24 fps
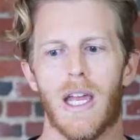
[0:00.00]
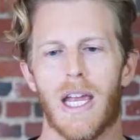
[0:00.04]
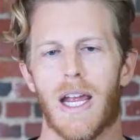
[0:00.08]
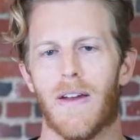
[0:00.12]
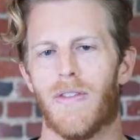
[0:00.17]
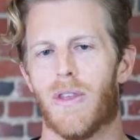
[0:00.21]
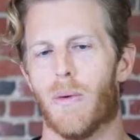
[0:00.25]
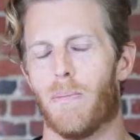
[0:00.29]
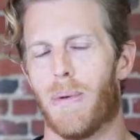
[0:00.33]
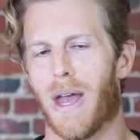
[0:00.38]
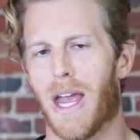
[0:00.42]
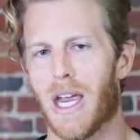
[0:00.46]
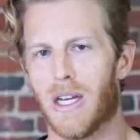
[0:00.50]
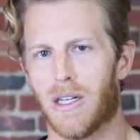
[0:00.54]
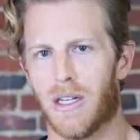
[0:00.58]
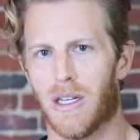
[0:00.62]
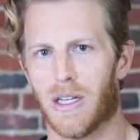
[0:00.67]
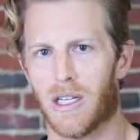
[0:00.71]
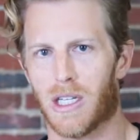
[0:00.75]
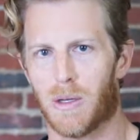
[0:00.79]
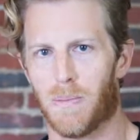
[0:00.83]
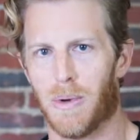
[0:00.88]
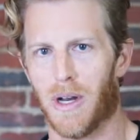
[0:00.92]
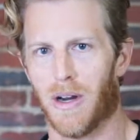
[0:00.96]
If the patient
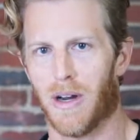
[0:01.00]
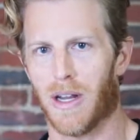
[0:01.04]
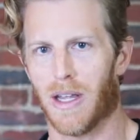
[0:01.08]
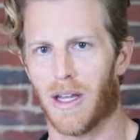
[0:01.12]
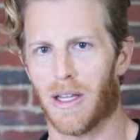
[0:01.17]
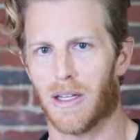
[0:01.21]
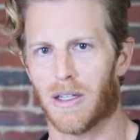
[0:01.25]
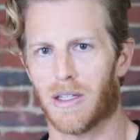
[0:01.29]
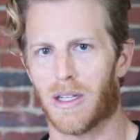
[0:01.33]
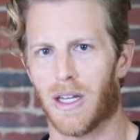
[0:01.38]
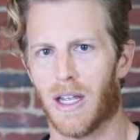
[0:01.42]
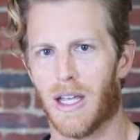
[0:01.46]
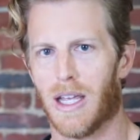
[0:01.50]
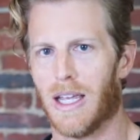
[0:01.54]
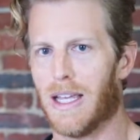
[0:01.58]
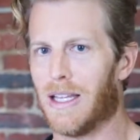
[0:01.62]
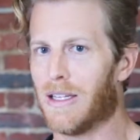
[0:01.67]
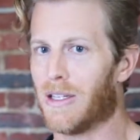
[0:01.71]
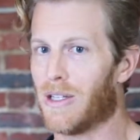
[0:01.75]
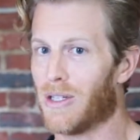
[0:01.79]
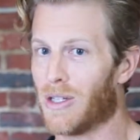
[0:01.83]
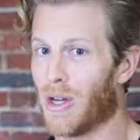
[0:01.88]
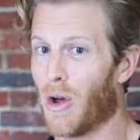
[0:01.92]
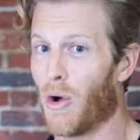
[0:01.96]
experience
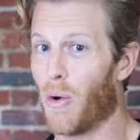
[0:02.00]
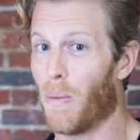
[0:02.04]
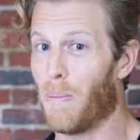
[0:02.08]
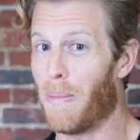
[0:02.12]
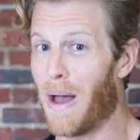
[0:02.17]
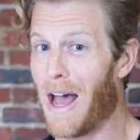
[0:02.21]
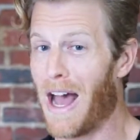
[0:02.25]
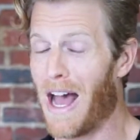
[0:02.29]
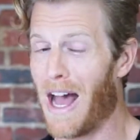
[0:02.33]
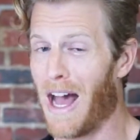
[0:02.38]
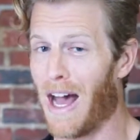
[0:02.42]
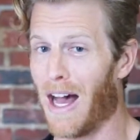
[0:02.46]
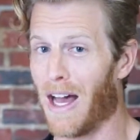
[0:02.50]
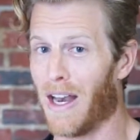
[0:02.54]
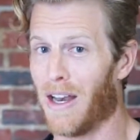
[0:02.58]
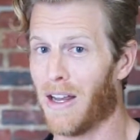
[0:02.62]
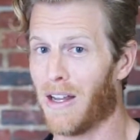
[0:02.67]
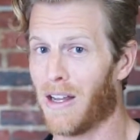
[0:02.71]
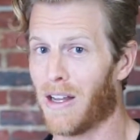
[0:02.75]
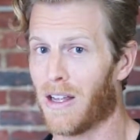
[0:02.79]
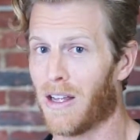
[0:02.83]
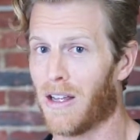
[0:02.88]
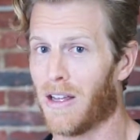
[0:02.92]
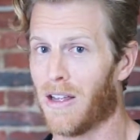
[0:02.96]
is so
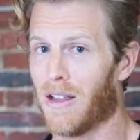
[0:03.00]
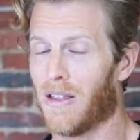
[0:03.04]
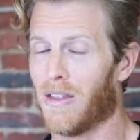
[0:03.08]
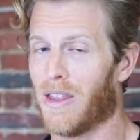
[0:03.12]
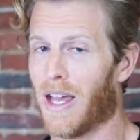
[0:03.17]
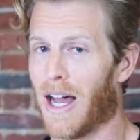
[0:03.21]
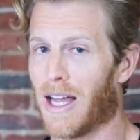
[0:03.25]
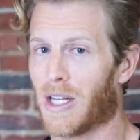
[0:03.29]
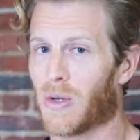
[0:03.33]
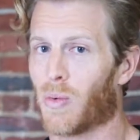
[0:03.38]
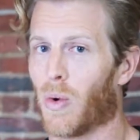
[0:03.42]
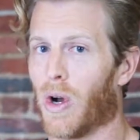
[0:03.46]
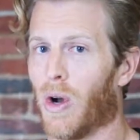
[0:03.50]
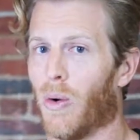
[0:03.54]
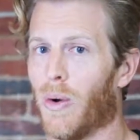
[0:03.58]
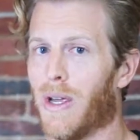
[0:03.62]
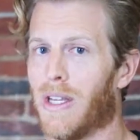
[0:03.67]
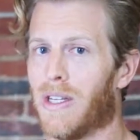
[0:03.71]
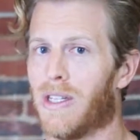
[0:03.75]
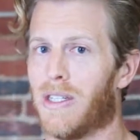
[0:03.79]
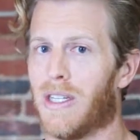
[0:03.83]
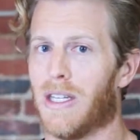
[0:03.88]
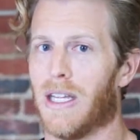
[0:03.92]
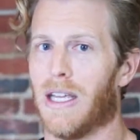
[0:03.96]
bad, that's where
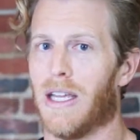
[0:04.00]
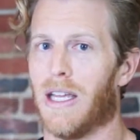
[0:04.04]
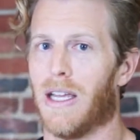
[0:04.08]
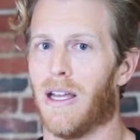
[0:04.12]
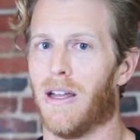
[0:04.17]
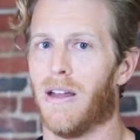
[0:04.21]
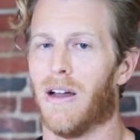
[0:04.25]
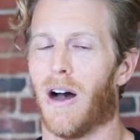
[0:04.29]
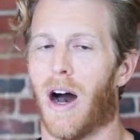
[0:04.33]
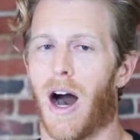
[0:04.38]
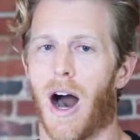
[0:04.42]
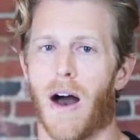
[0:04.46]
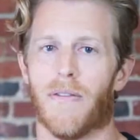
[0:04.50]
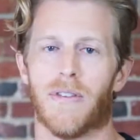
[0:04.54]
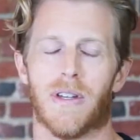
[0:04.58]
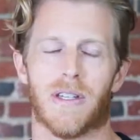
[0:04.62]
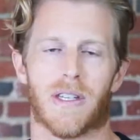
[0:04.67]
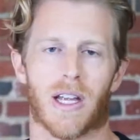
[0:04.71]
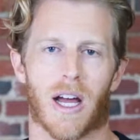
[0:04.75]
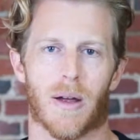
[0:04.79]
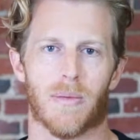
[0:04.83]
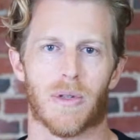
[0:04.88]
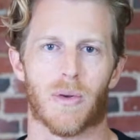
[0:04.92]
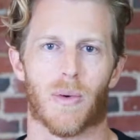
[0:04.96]
we see
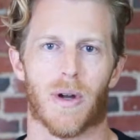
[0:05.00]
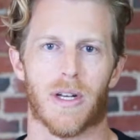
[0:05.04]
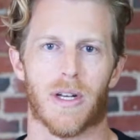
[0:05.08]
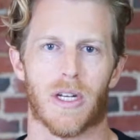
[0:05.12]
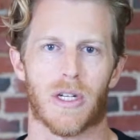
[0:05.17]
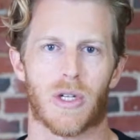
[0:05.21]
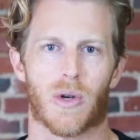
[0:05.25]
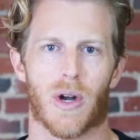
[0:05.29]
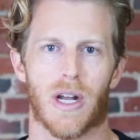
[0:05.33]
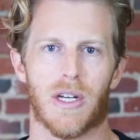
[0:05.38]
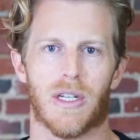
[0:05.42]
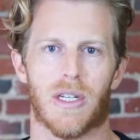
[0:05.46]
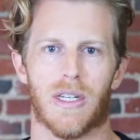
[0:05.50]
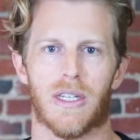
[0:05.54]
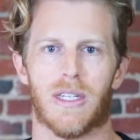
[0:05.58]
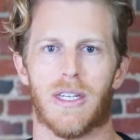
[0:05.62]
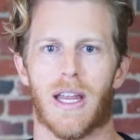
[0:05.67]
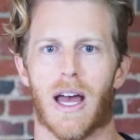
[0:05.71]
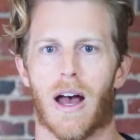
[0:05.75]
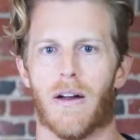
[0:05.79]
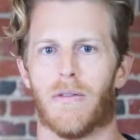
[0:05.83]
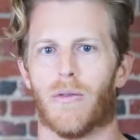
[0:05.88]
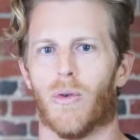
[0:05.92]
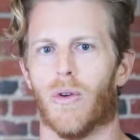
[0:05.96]
oftentimes the registration
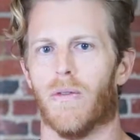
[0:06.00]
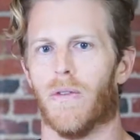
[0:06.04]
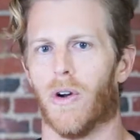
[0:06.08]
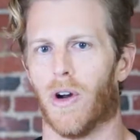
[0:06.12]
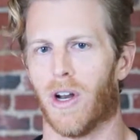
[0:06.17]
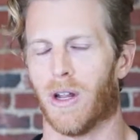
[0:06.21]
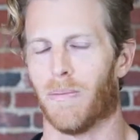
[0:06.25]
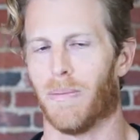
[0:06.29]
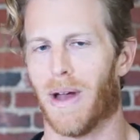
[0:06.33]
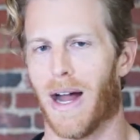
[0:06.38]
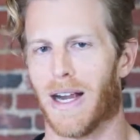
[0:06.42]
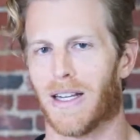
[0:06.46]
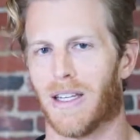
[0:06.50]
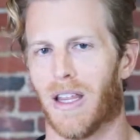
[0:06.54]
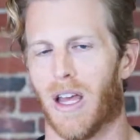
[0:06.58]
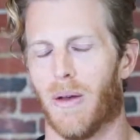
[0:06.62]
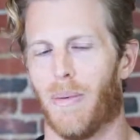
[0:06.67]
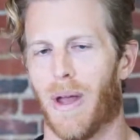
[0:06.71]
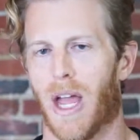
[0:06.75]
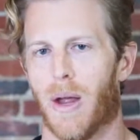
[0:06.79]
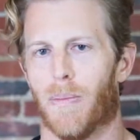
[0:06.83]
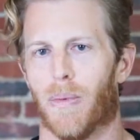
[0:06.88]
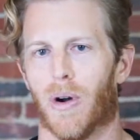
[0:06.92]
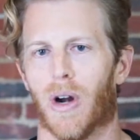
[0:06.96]
staff reverting back to that
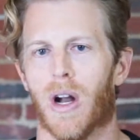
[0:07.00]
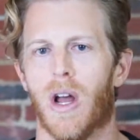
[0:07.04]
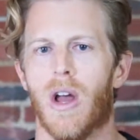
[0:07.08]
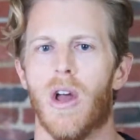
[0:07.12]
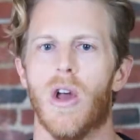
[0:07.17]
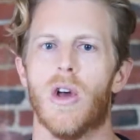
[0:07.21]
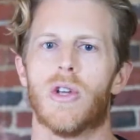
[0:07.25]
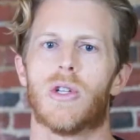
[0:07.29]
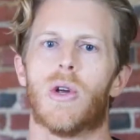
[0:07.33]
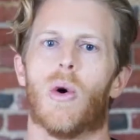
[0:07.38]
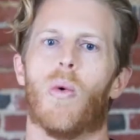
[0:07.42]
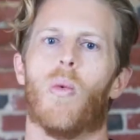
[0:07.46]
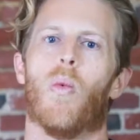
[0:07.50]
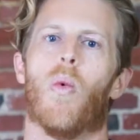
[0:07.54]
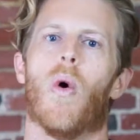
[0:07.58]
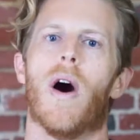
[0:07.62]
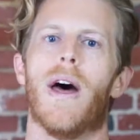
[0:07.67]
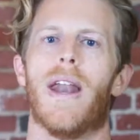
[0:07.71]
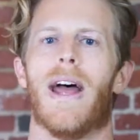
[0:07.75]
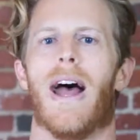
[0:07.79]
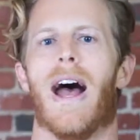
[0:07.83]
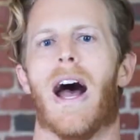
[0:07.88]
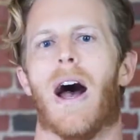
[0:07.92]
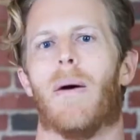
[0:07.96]
paper. So
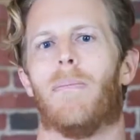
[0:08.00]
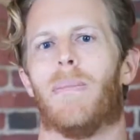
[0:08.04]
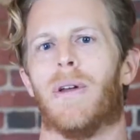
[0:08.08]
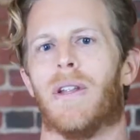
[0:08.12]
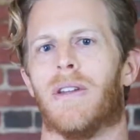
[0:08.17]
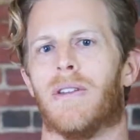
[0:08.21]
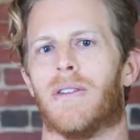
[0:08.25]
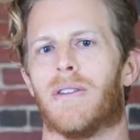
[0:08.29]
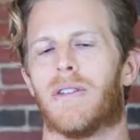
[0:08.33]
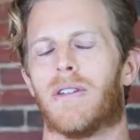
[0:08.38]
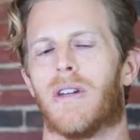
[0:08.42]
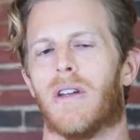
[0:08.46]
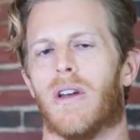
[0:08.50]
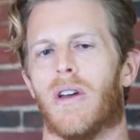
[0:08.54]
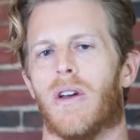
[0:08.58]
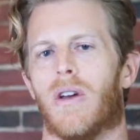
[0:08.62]
what happens